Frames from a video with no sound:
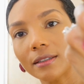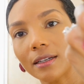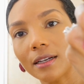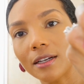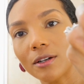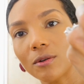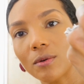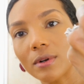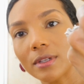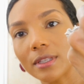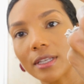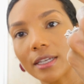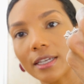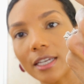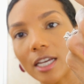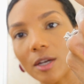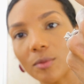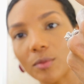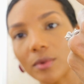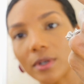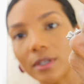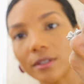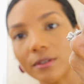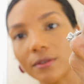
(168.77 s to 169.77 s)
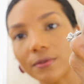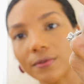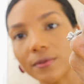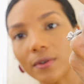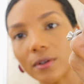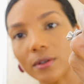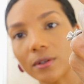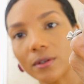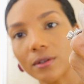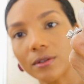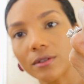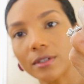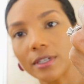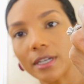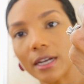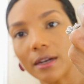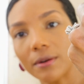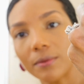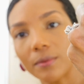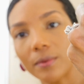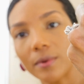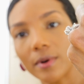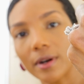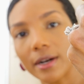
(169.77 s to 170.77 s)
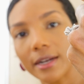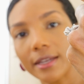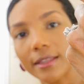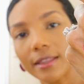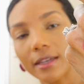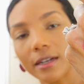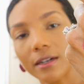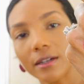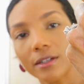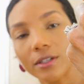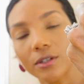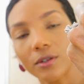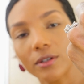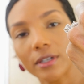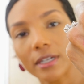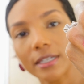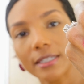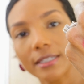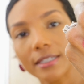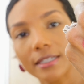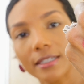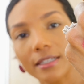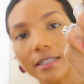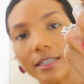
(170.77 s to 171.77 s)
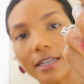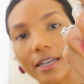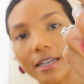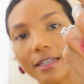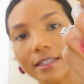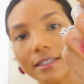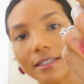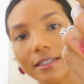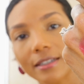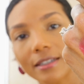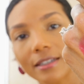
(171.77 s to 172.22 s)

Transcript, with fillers: I want the camera to focus. Yeah, right there you can see it.